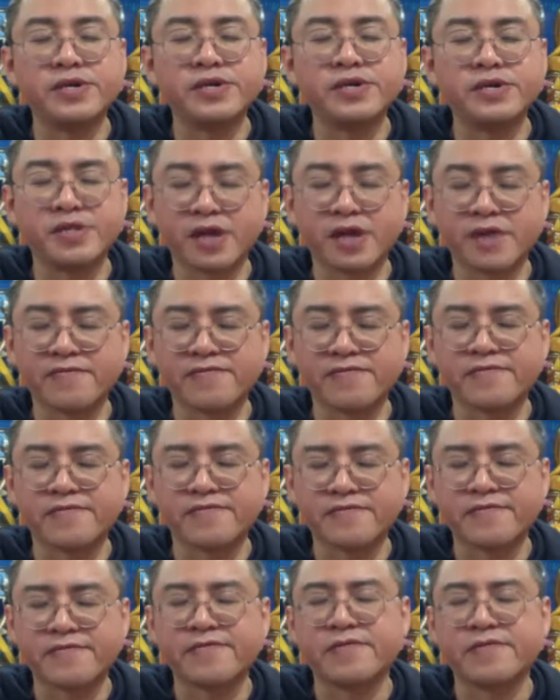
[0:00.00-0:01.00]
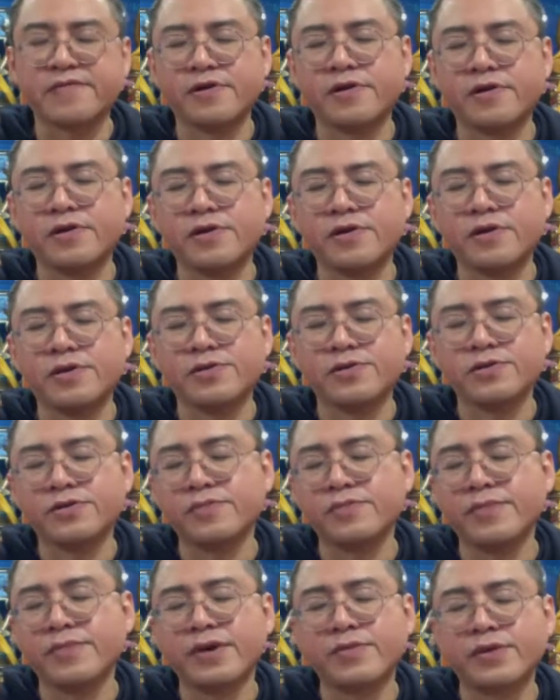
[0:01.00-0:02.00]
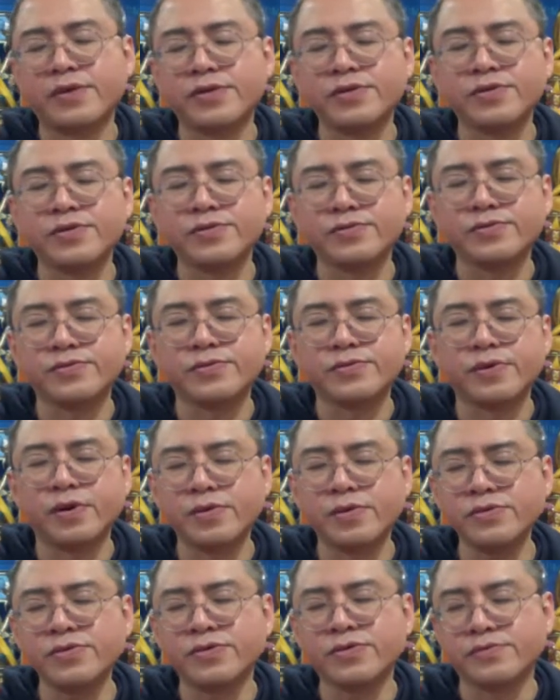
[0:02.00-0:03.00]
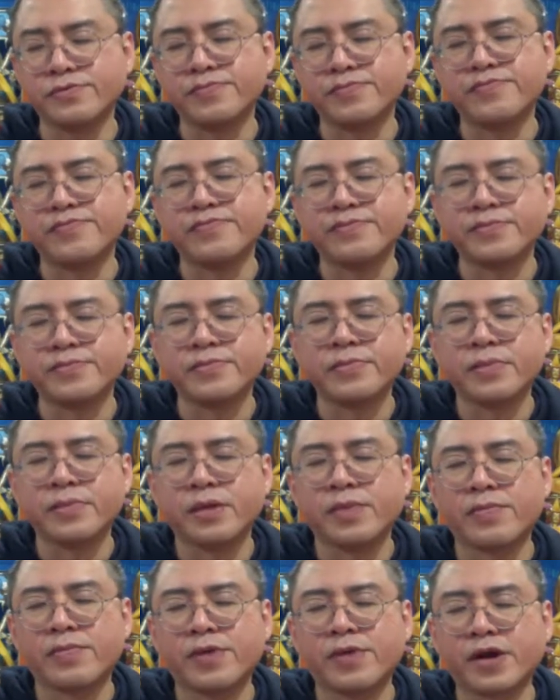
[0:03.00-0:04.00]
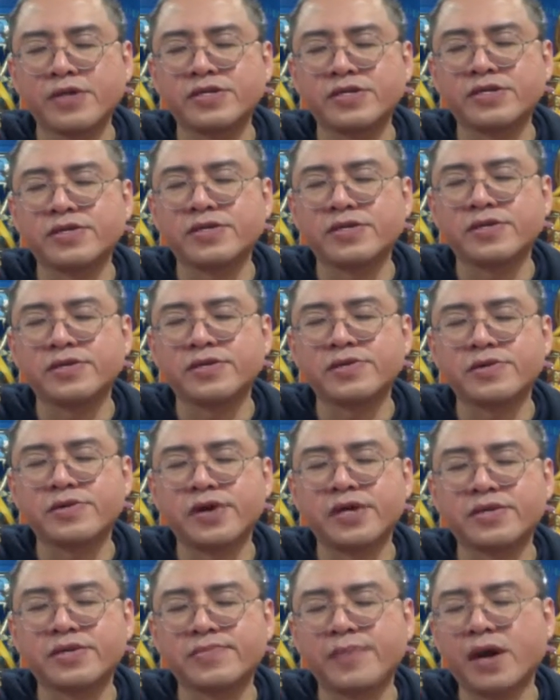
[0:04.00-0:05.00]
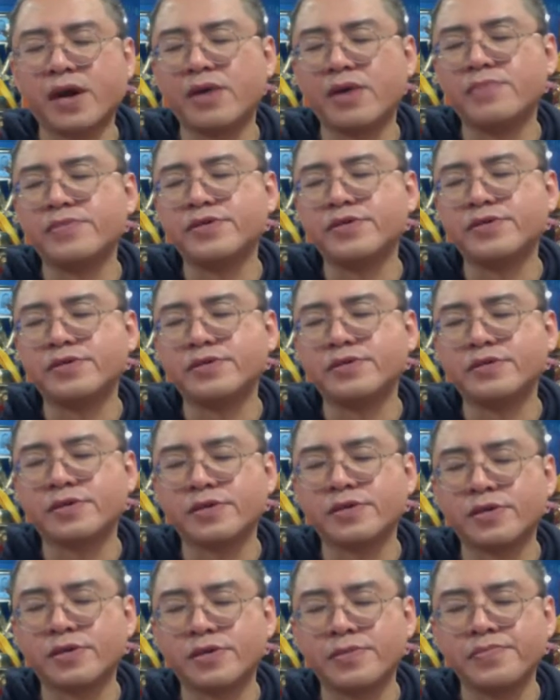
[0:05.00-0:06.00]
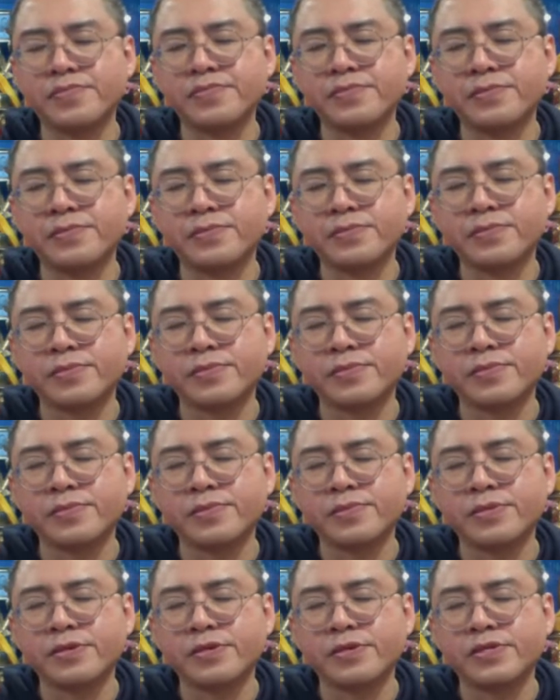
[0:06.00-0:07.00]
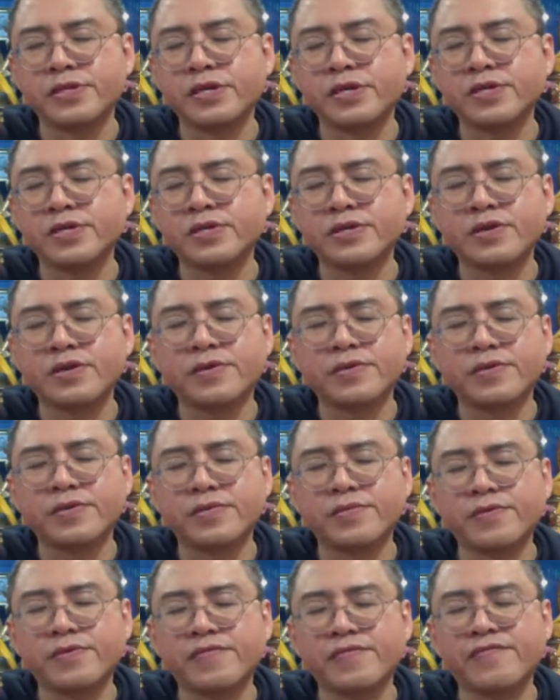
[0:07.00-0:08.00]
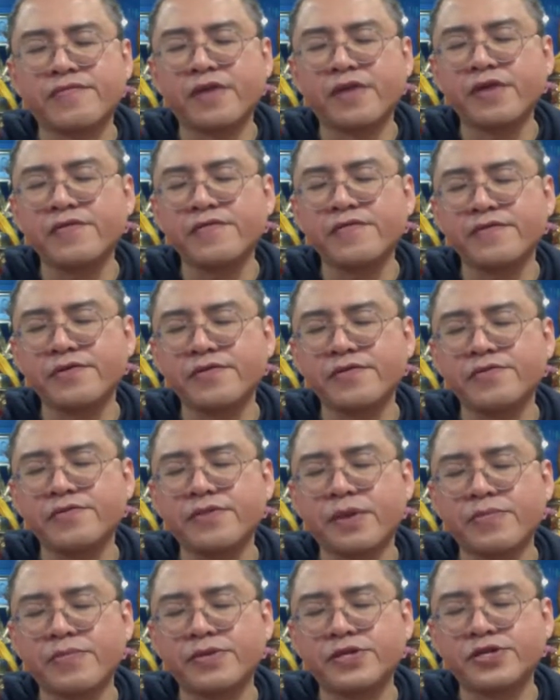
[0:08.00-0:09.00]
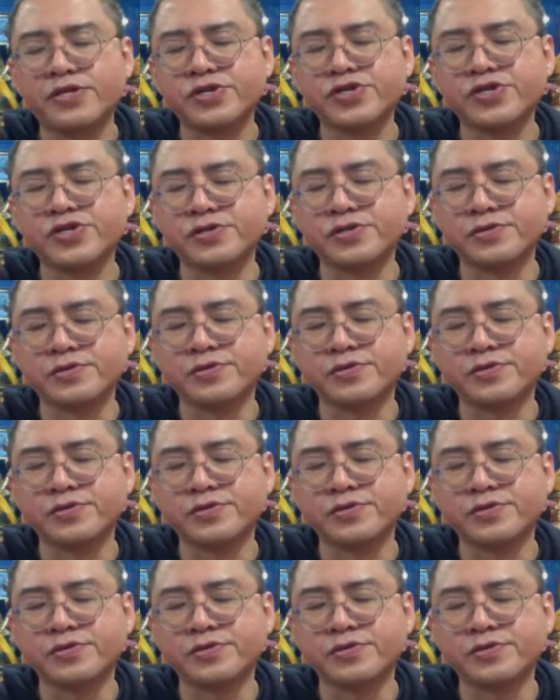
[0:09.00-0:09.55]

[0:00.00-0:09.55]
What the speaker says: enough. So you may want to also practice or experiment just with very few repetition,